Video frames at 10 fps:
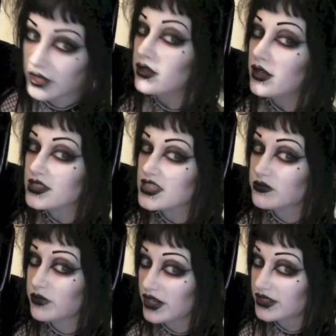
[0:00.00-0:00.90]
And it has
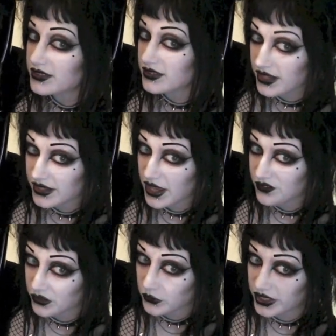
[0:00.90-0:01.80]
spikes like
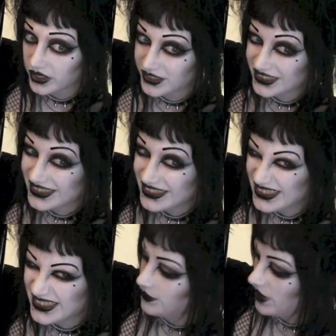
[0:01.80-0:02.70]
everywhere.
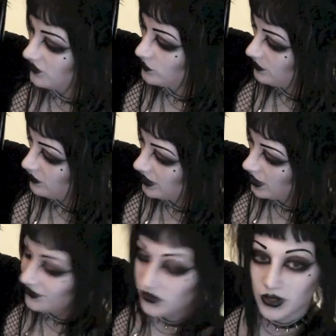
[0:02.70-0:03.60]
I have to be pretty
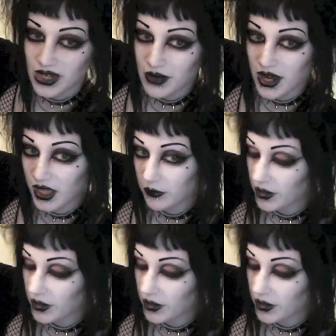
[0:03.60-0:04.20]
careful when I'm hugging